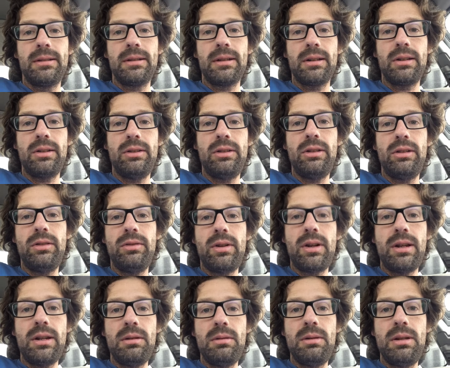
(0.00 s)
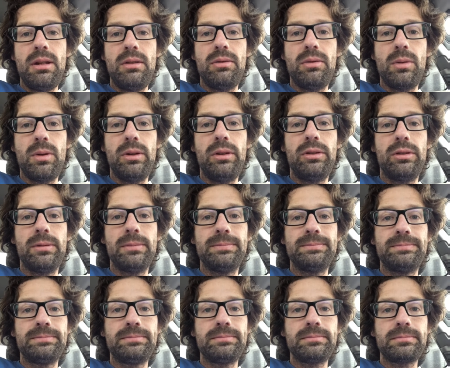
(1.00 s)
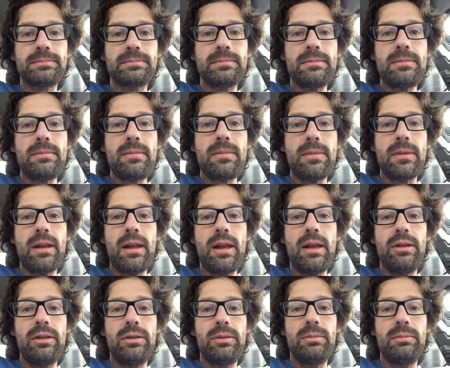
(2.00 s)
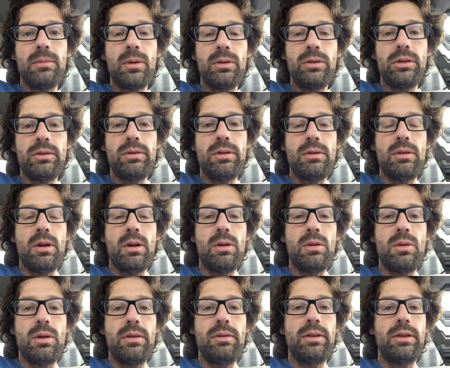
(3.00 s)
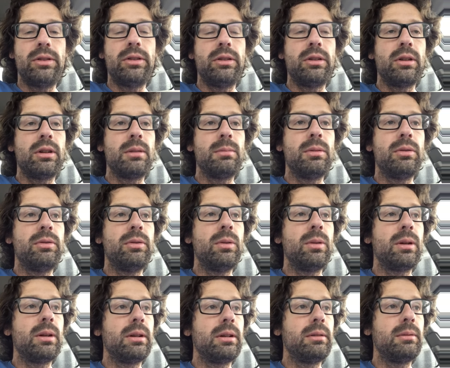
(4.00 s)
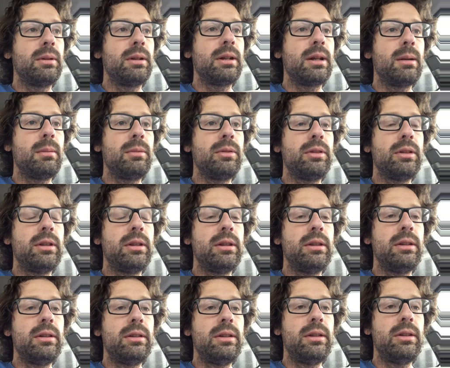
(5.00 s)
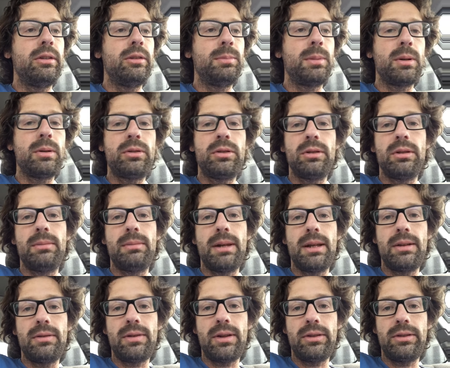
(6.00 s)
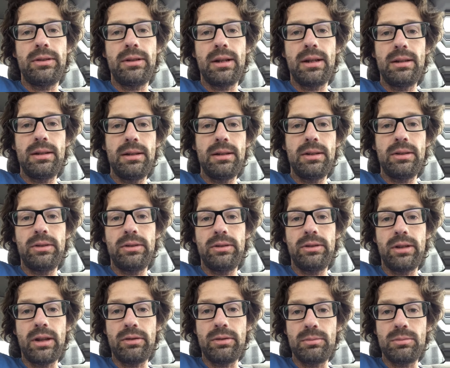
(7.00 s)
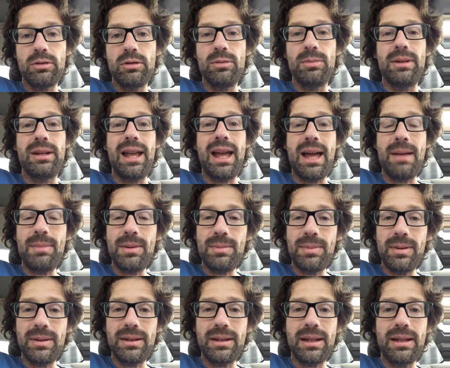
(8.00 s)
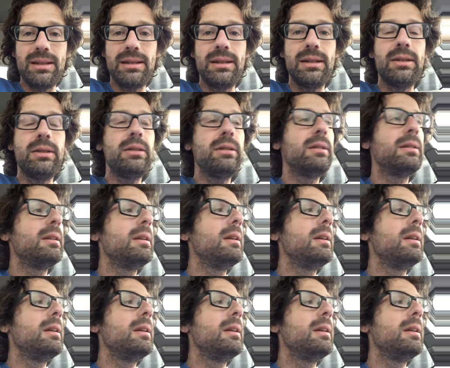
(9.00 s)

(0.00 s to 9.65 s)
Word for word: because she's a very unique voice, as most of you know who have listened to her before. When it comes to the, these spiritual and manifesting ideas, self improvement, habit building ideas.